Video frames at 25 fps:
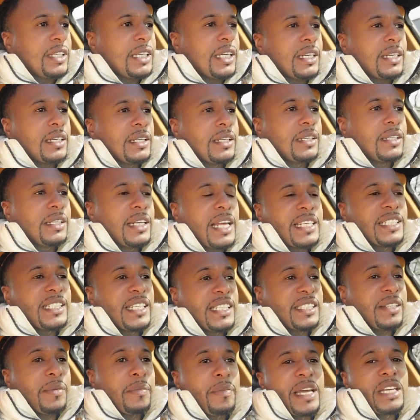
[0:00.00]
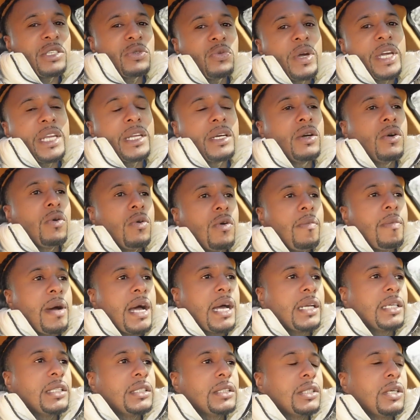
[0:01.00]
and that's just the best way to go
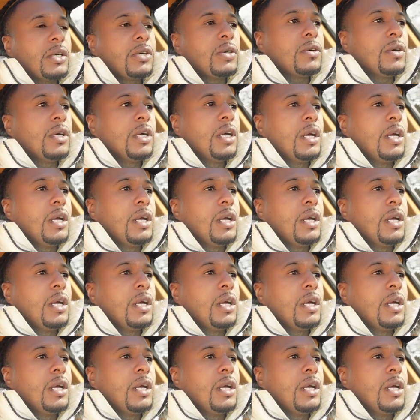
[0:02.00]
about it. So,